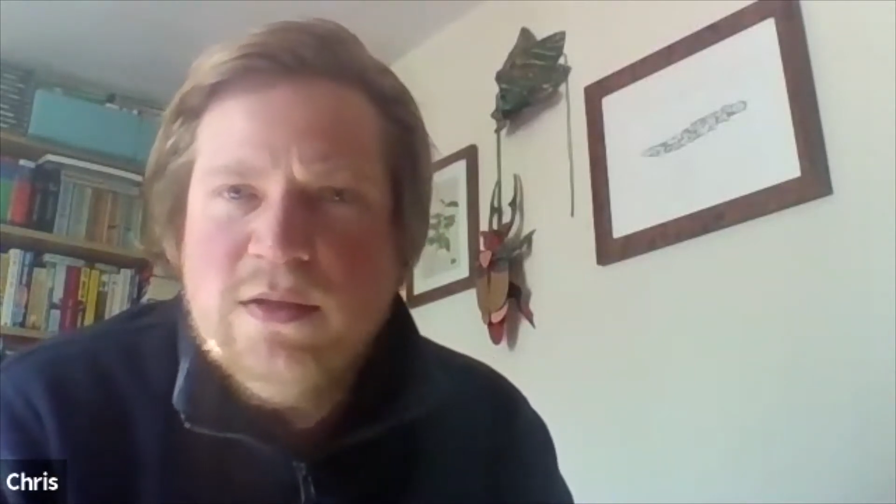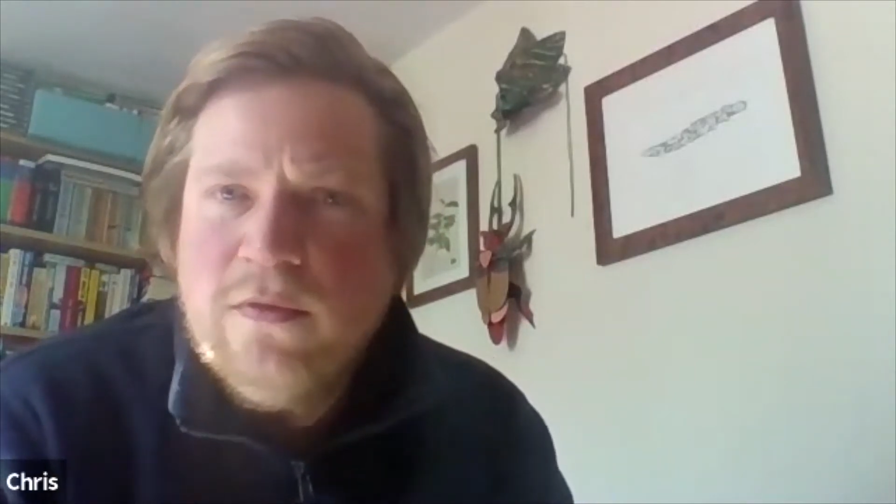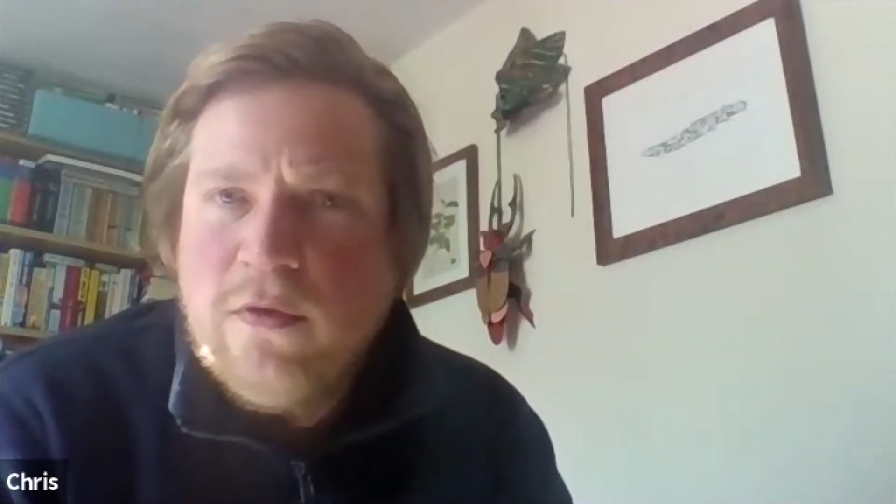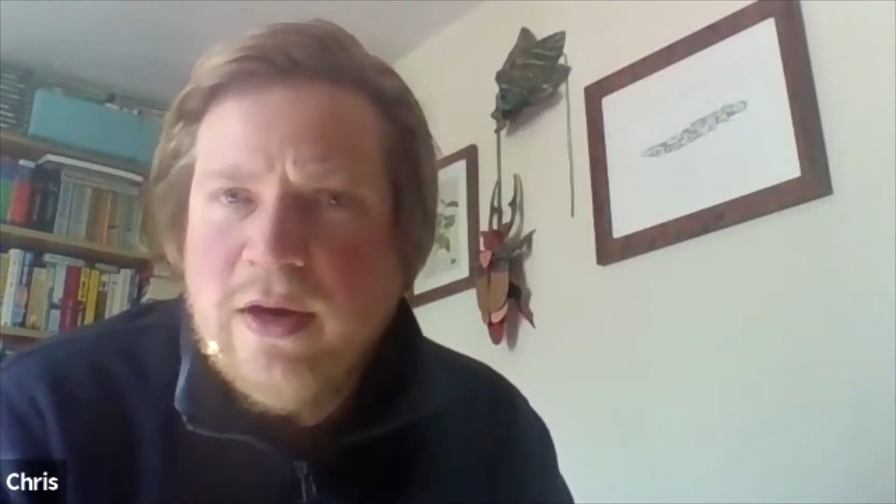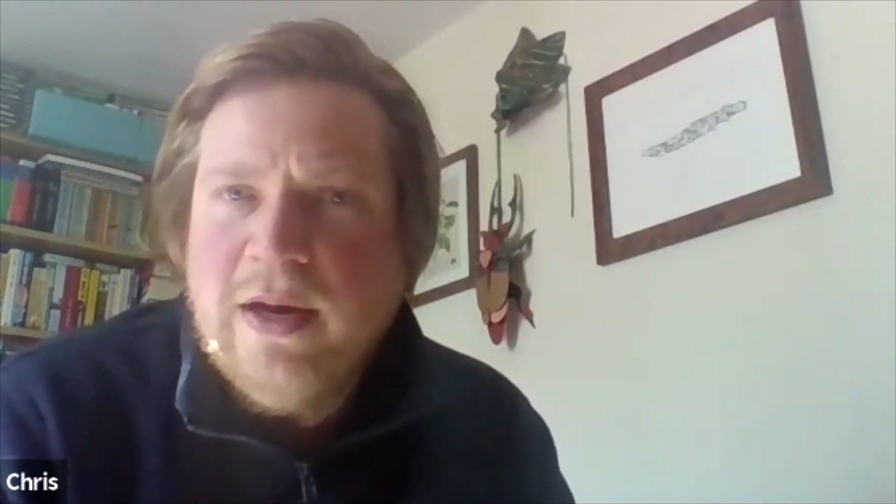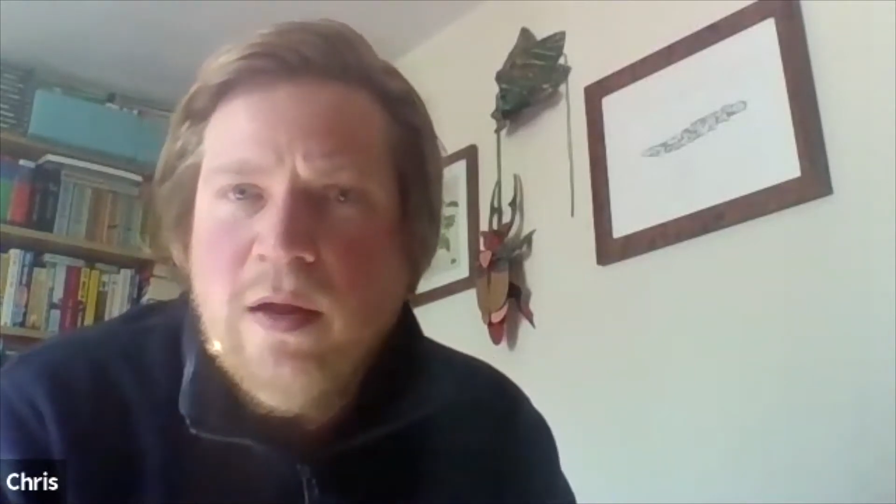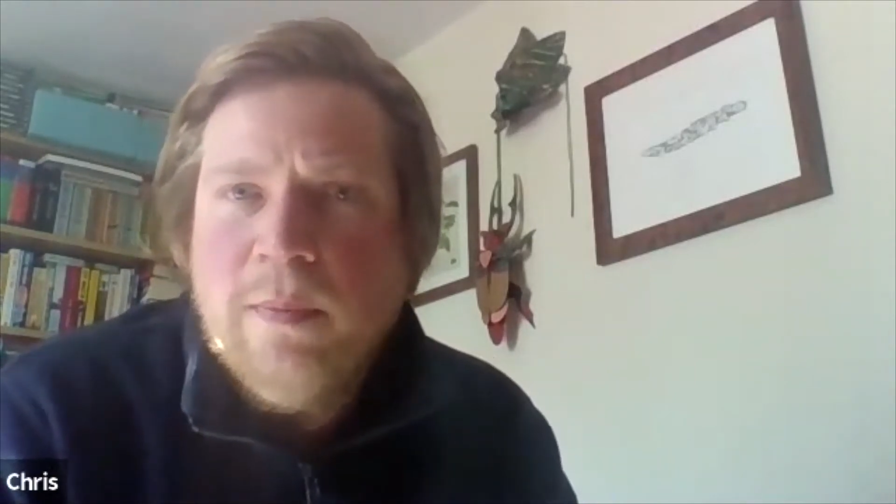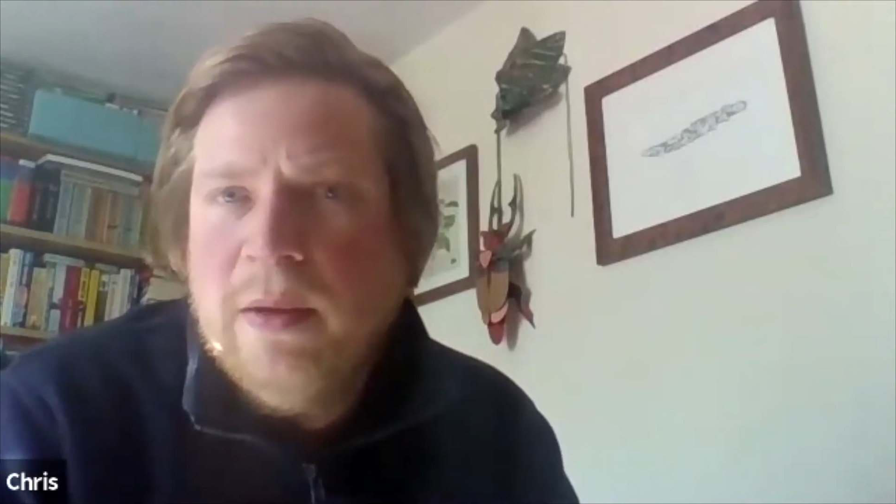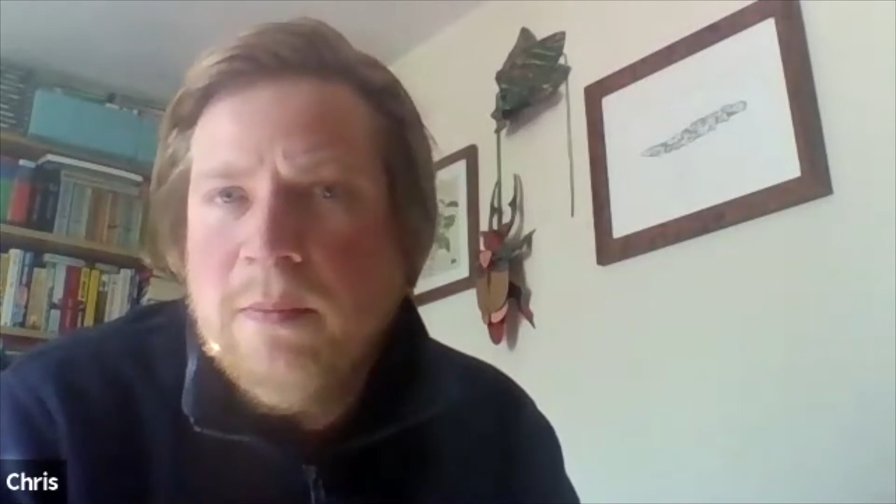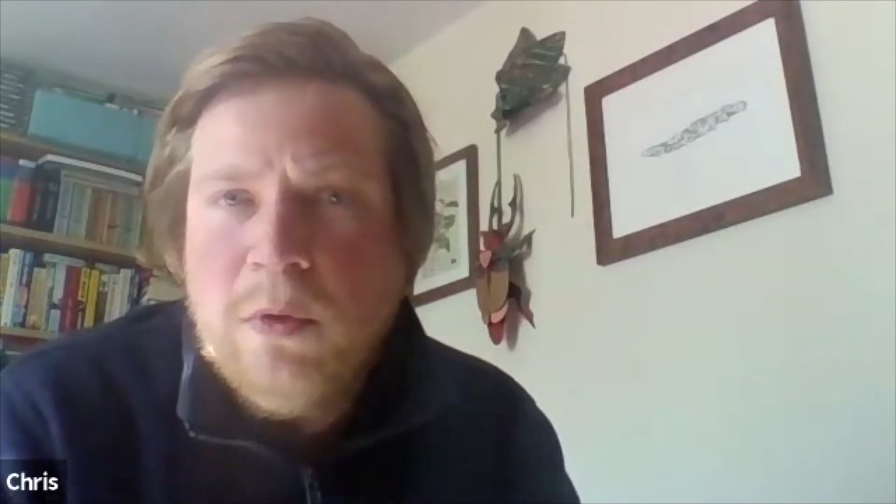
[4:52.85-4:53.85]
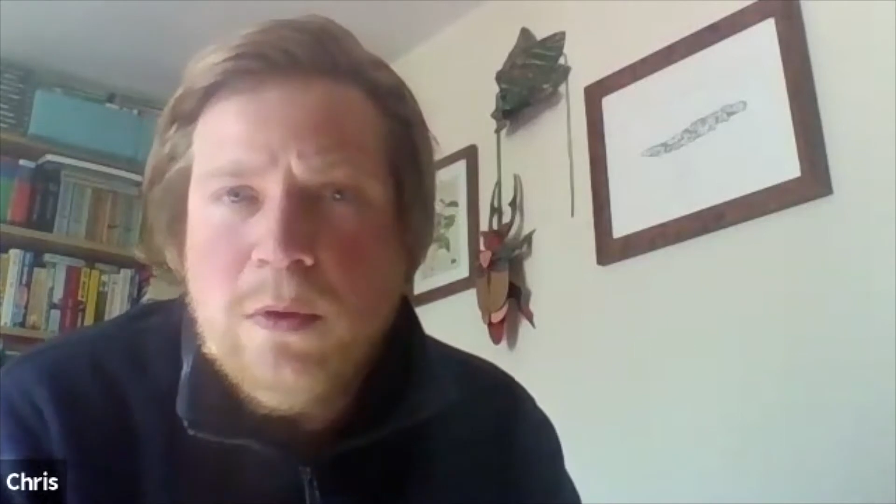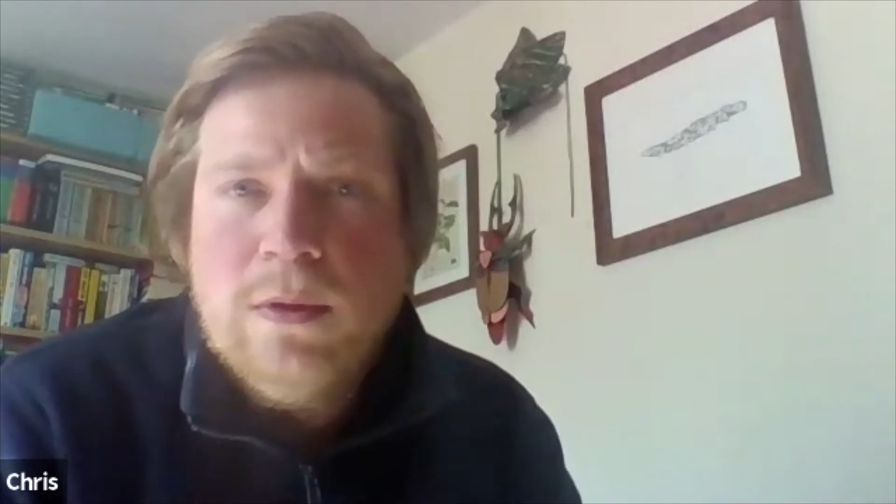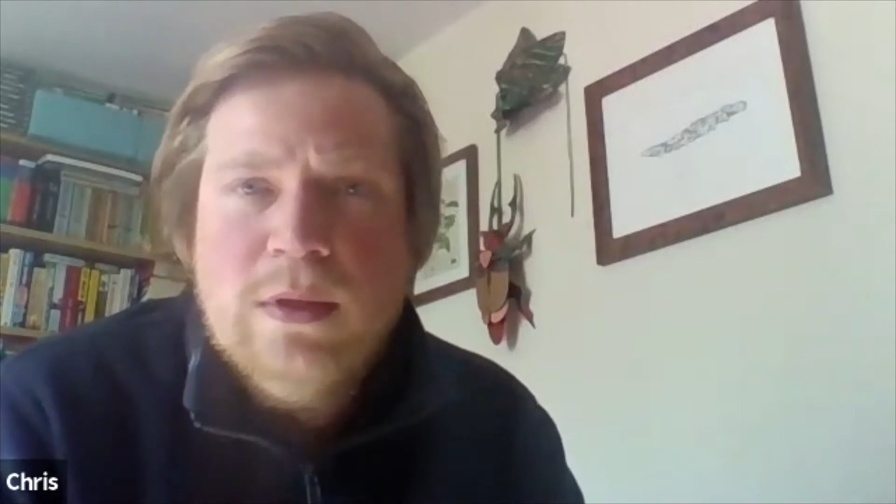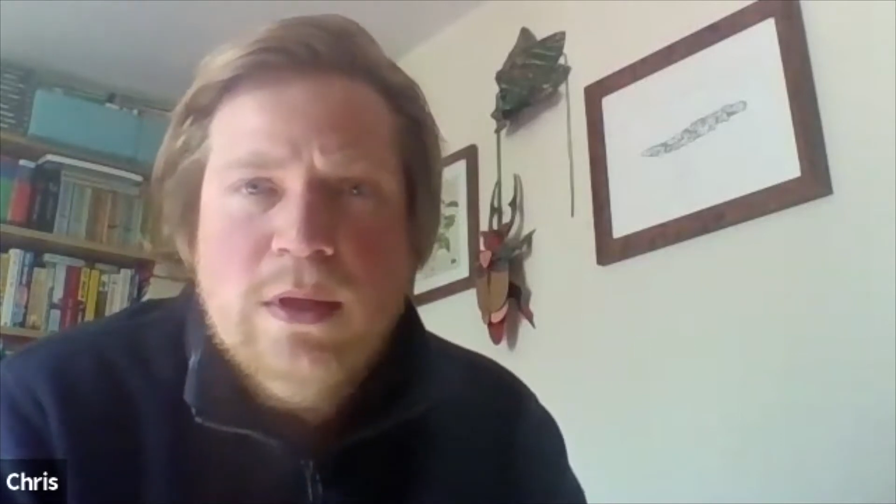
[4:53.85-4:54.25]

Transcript: you've got a little bit more